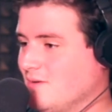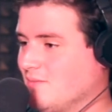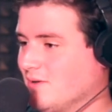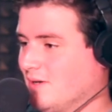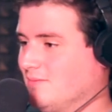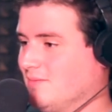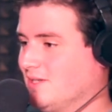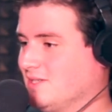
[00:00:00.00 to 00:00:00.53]

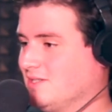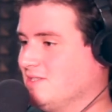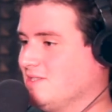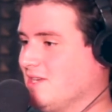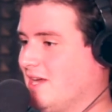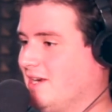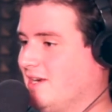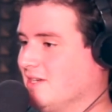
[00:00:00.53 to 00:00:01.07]
But I'm like
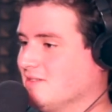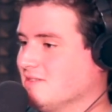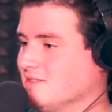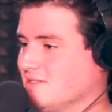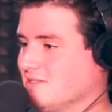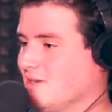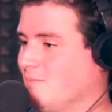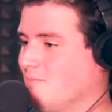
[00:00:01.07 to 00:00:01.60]
sat next
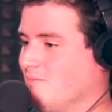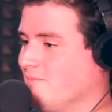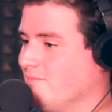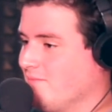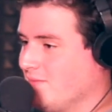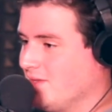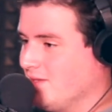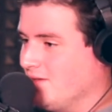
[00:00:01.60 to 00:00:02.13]
to some
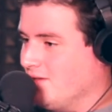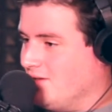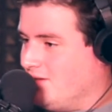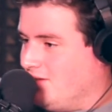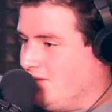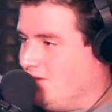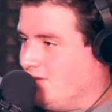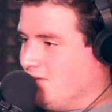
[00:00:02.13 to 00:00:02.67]

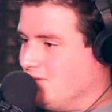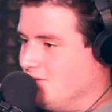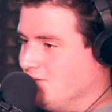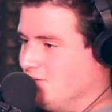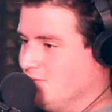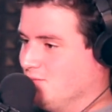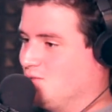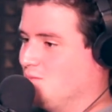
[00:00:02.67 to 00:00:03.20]

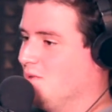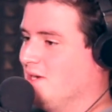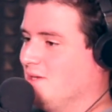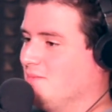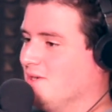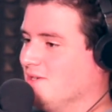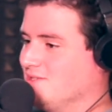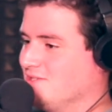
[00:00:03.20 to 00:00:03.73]
sweaty
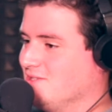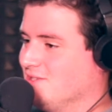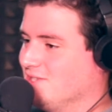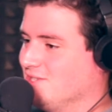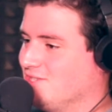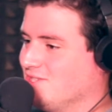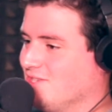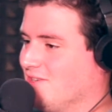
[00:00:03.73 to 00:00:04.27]
person on
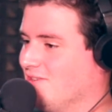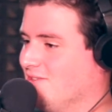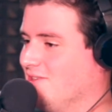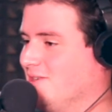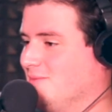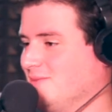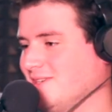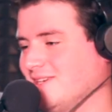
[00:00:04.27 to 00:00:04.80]
a shuttle,
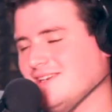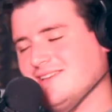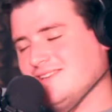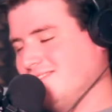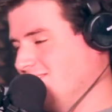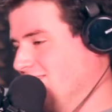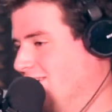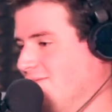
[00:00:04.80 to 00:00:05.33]
and I'm like,
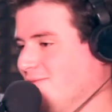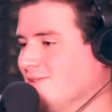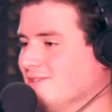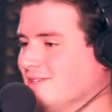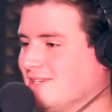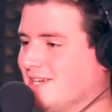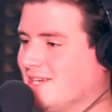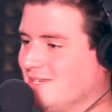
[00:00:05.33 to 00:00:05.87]
I
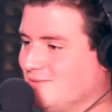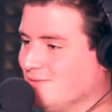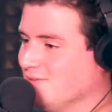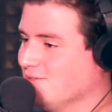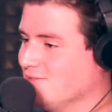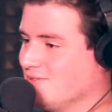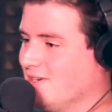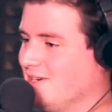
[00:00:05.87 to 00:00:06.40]
really can't do
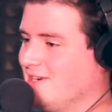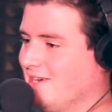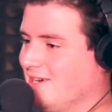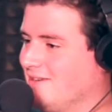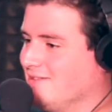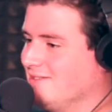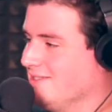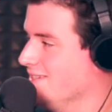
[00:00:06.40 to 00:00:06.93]
this right
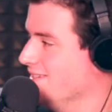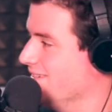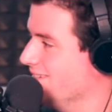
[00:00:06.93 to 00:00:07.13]
now. And like,